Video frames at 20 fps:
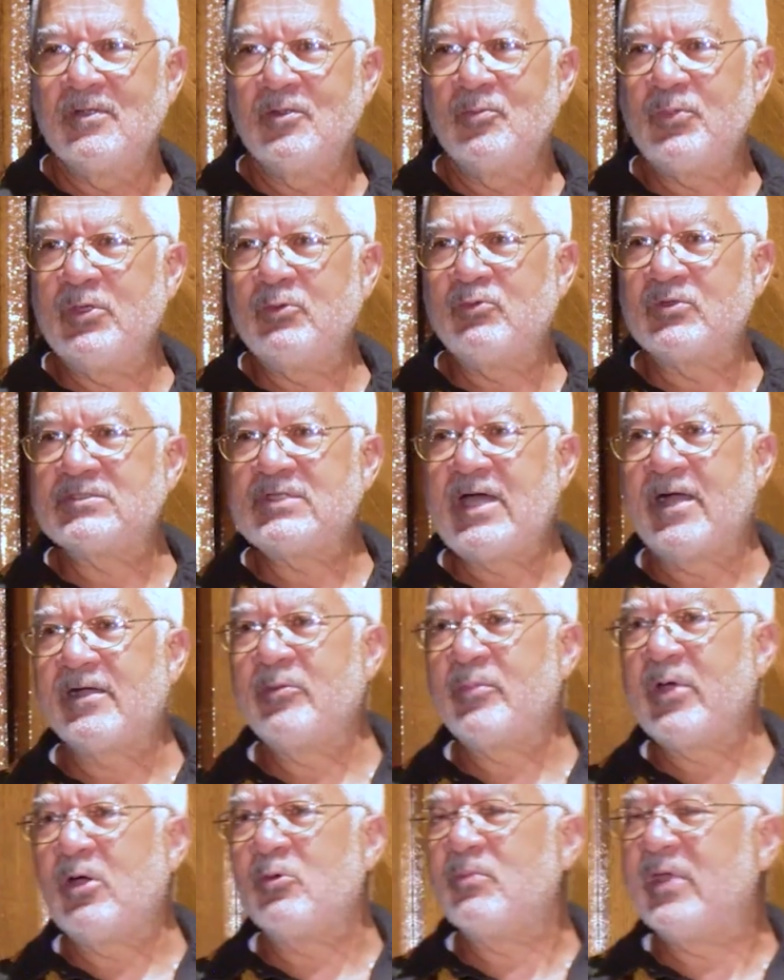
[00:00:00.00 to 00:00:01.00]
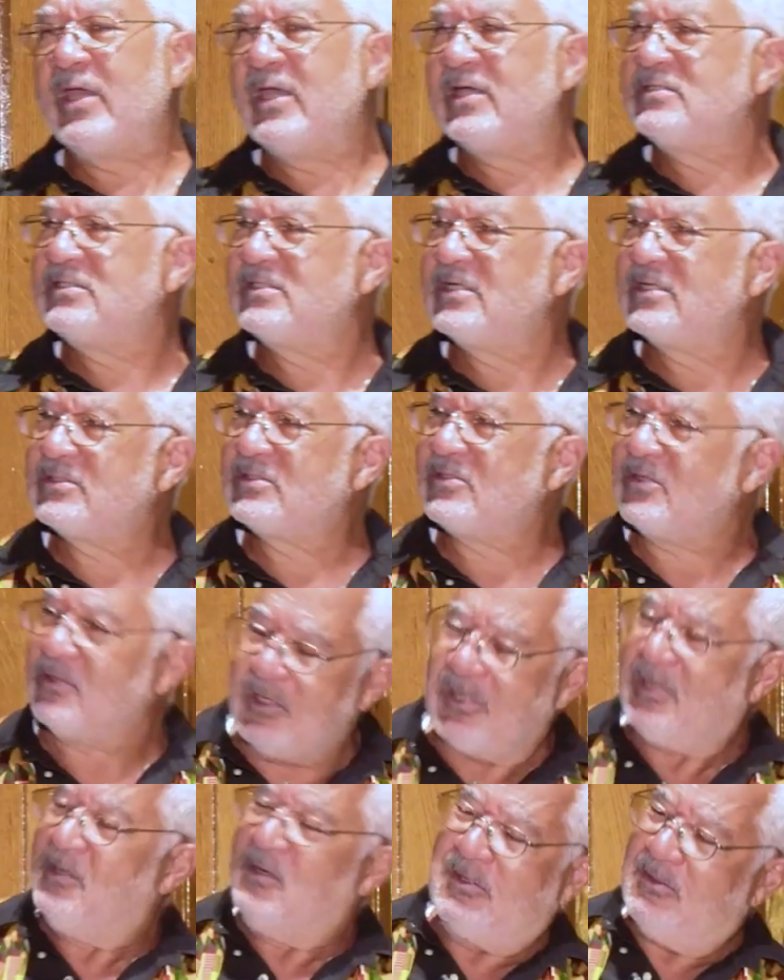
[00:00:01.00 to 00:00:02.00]
People talk about Manchester.
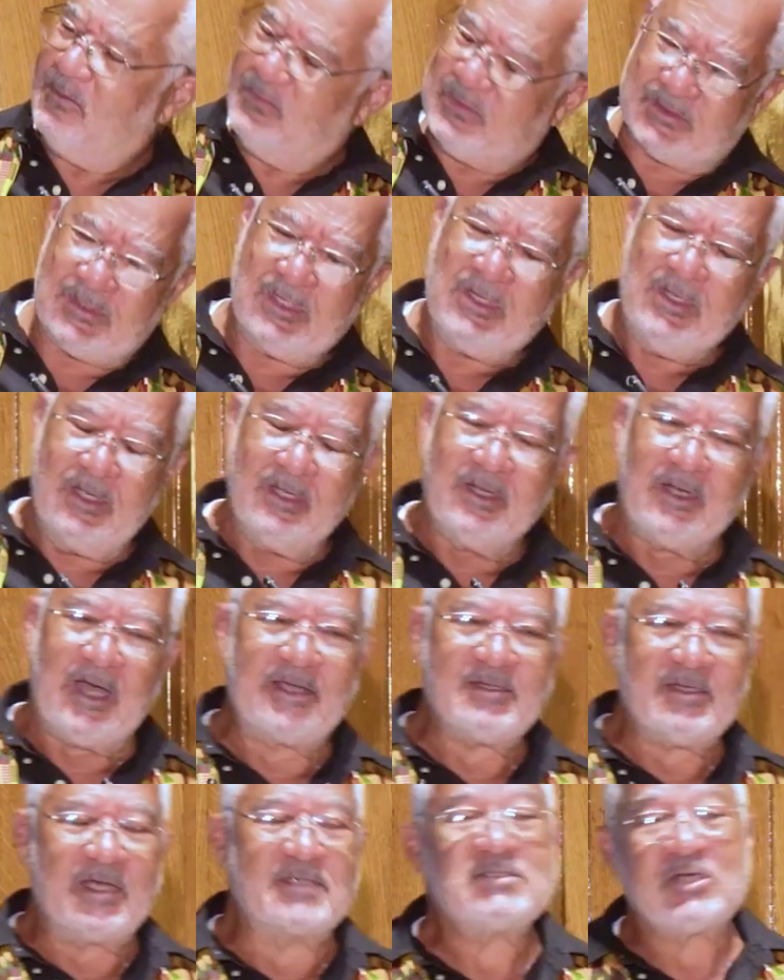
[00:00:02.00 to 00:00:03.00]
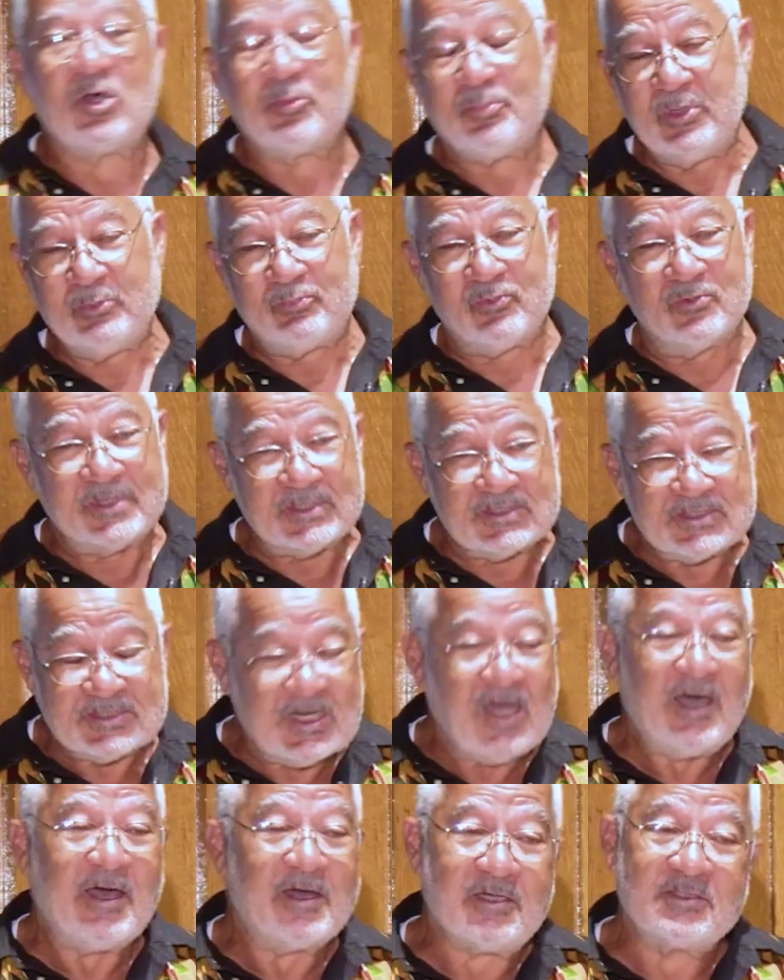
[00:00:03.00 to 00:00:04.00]
I saw people get
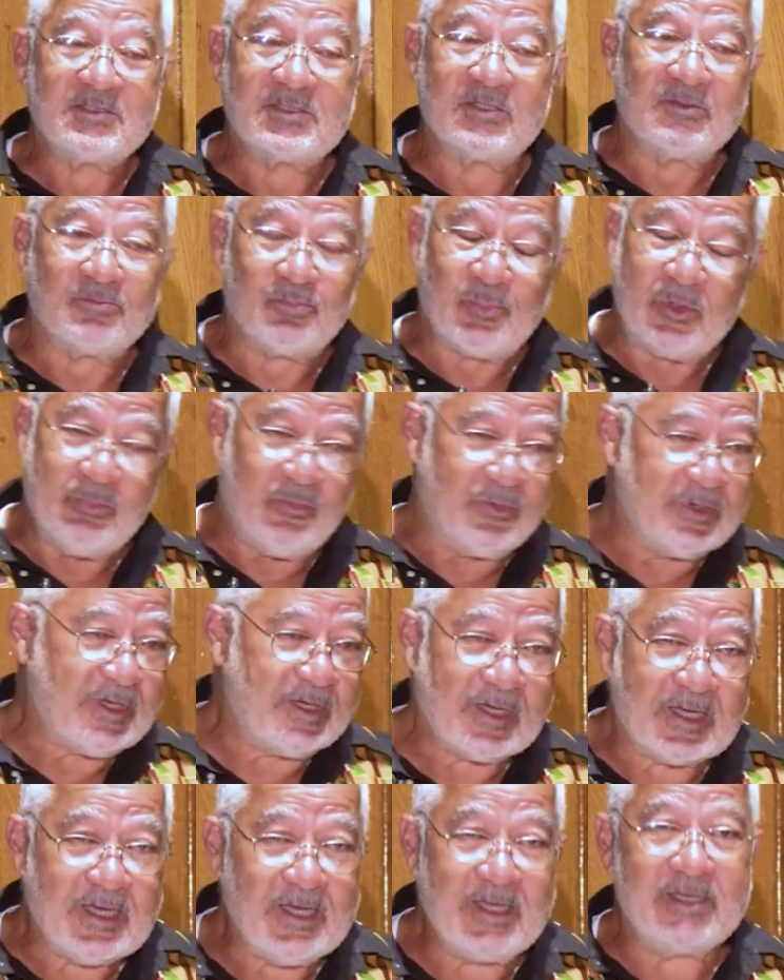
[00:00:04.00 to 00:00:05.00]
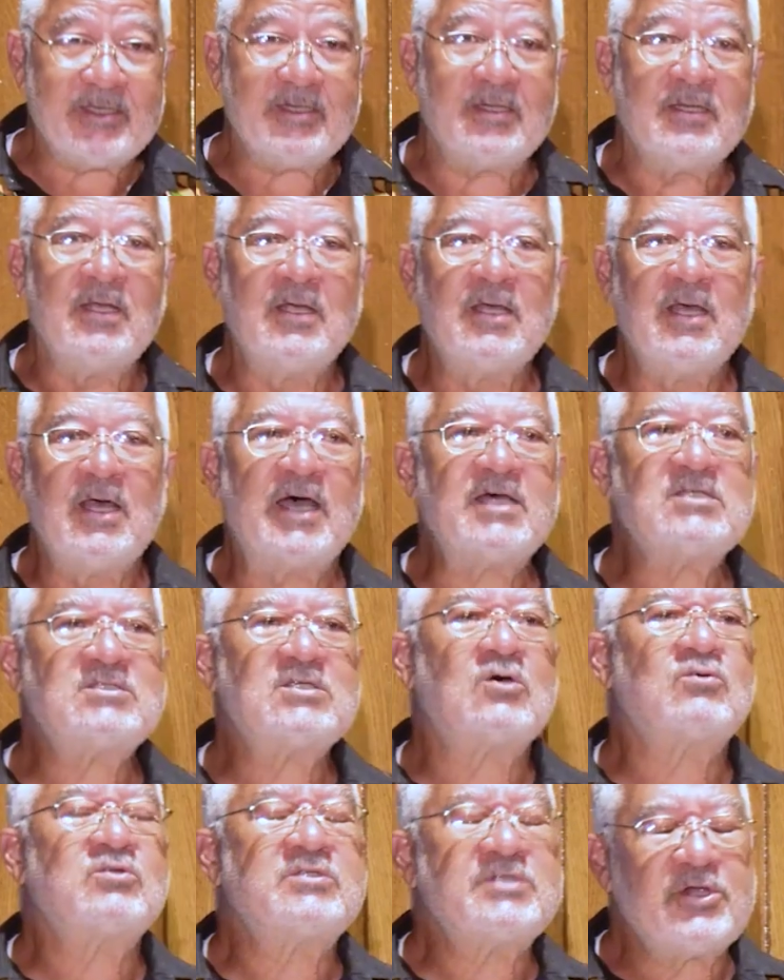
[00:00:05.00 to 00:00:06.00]
shot. I saw people get cut. I
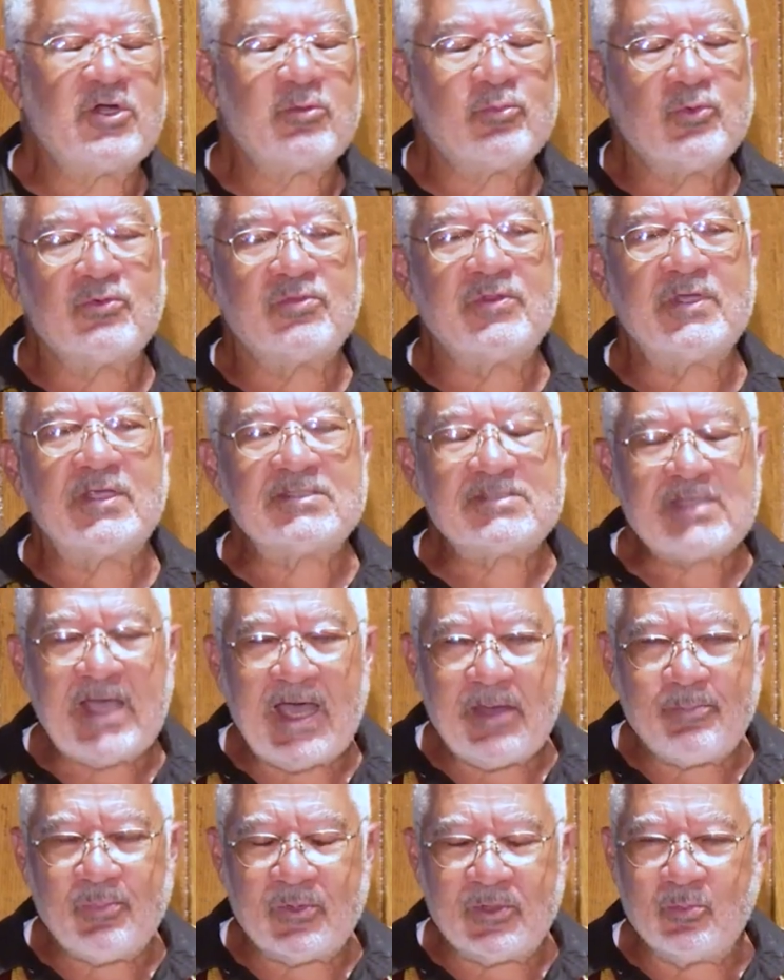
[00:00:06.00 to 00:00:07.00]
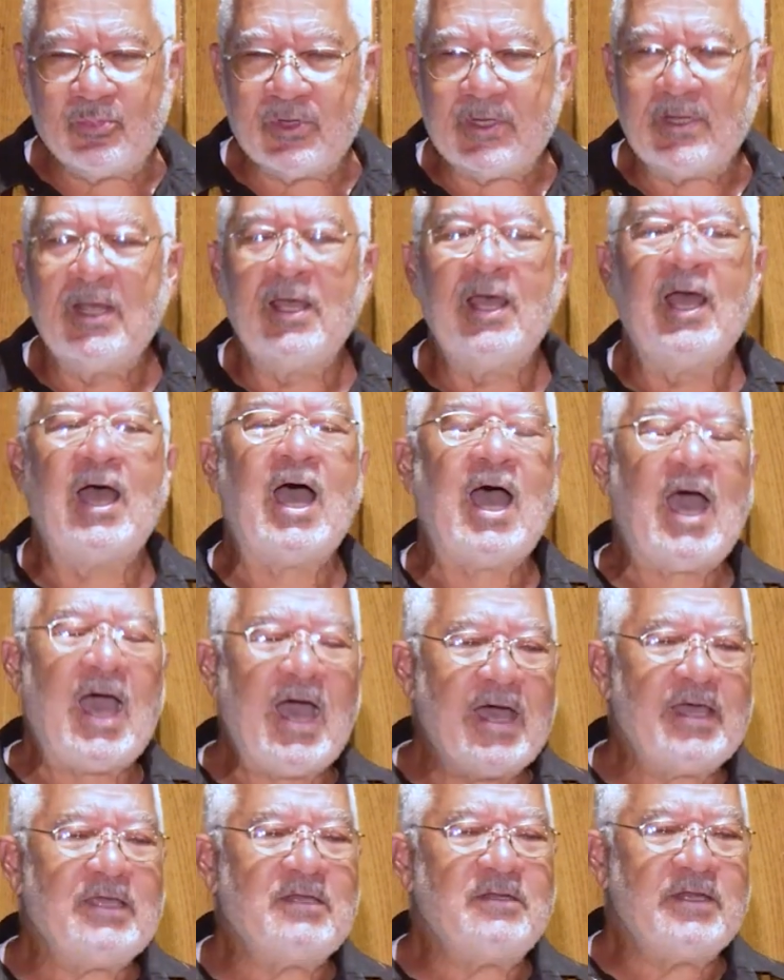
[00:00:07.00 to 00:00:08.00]
saw terrible things happen, but
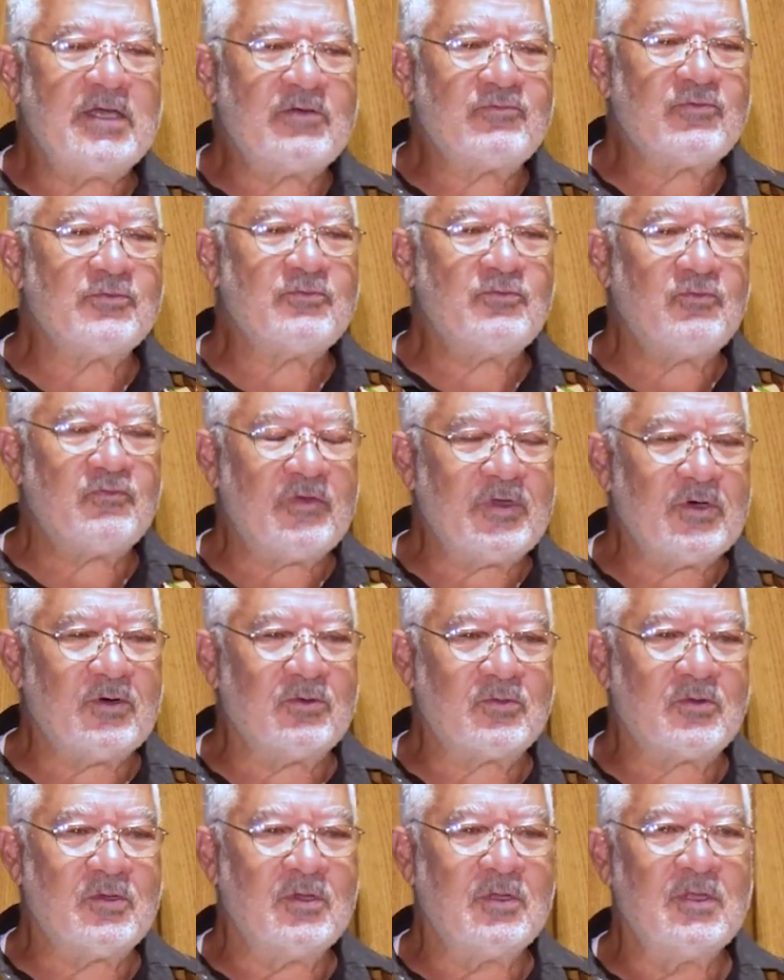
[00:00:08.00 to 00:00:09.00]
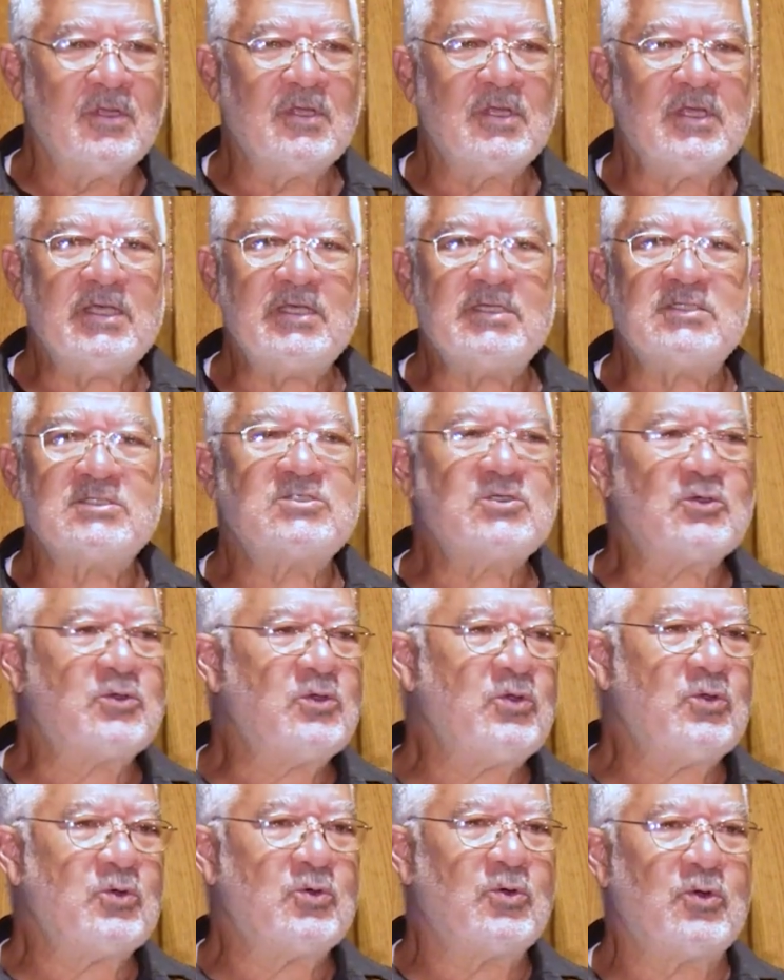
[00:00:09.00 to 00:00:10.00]
I never felt
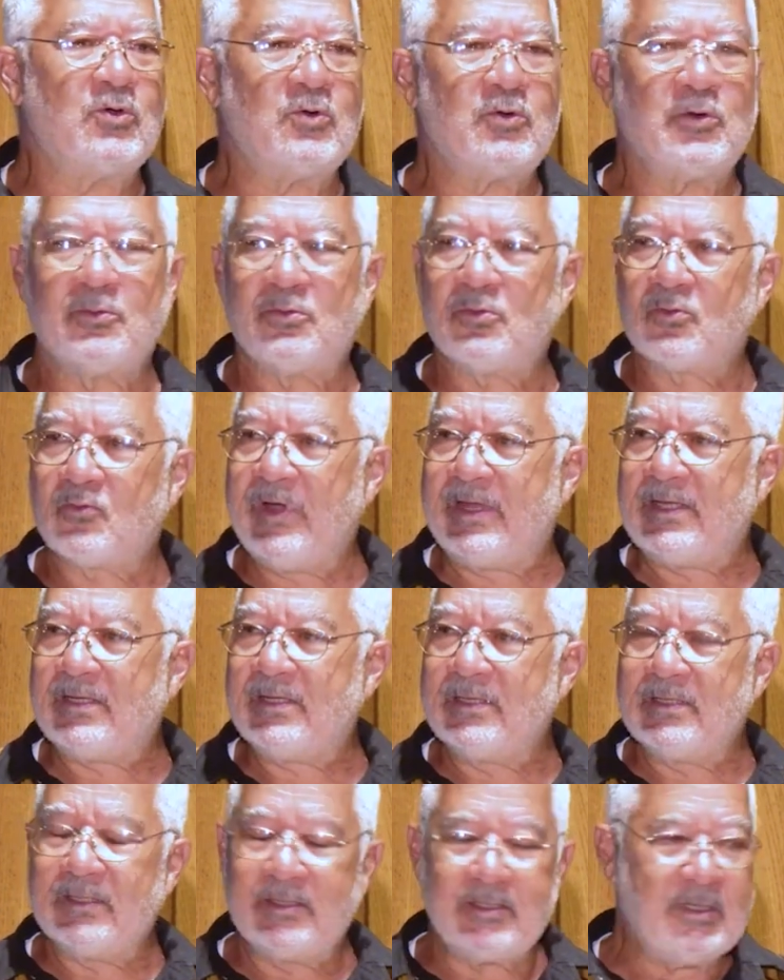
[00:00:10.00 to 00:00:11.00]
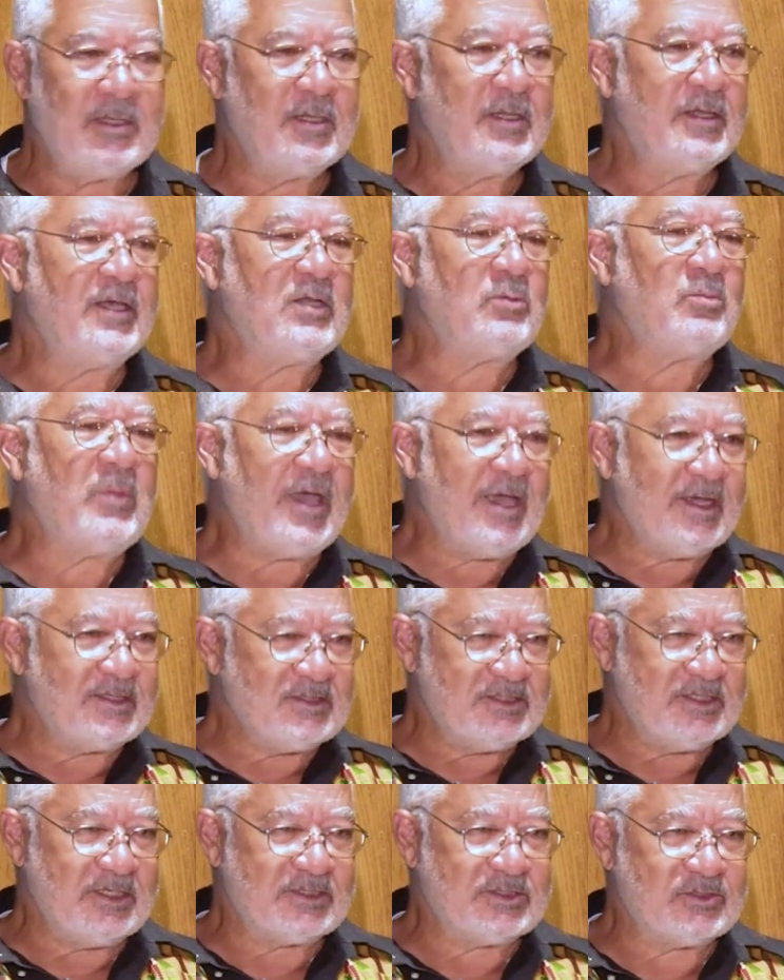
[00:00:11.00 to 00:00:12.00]
insecure or threatened in
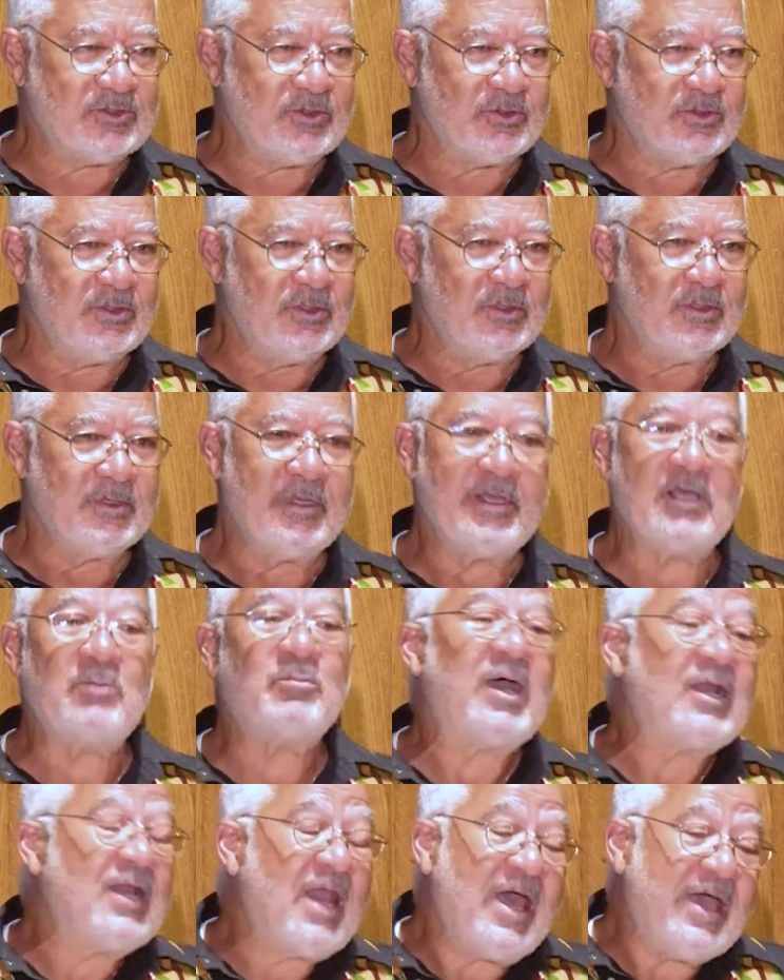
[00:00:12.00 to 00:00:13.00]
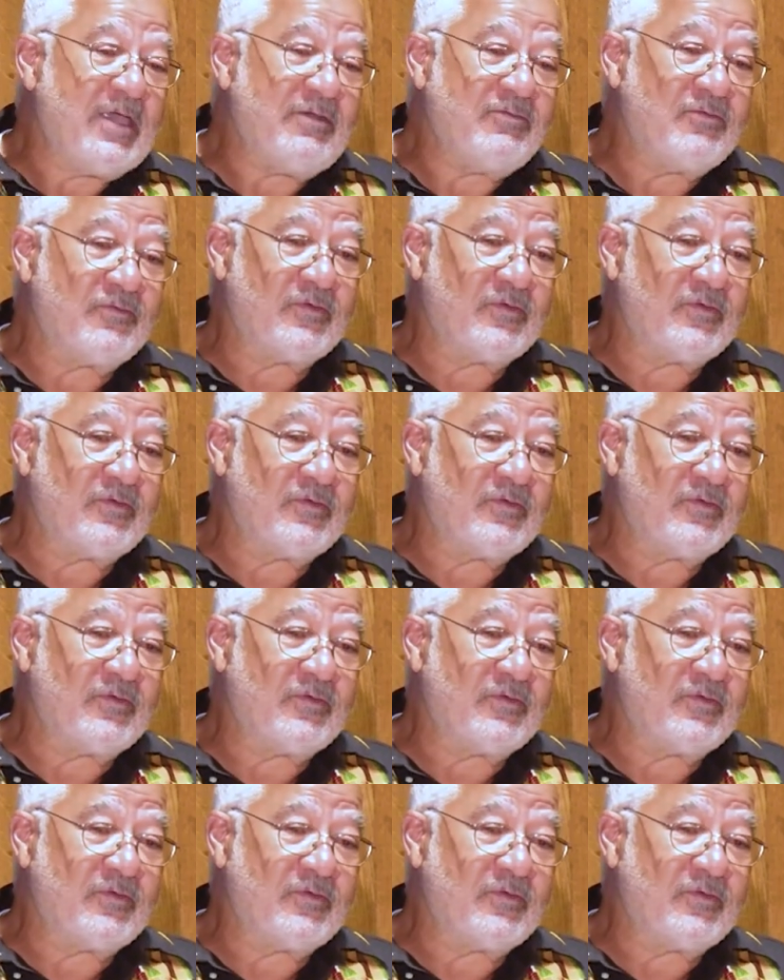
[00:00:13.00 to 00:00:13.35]
Manchester in my life.